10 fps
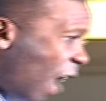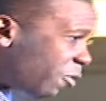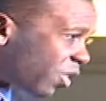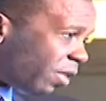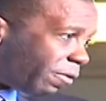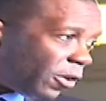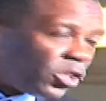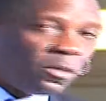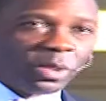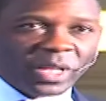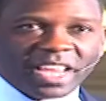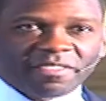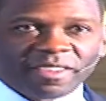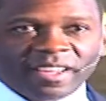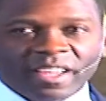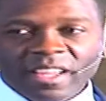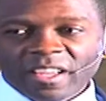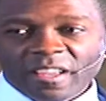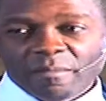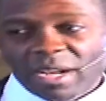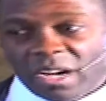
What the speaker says: was the first to believe, but I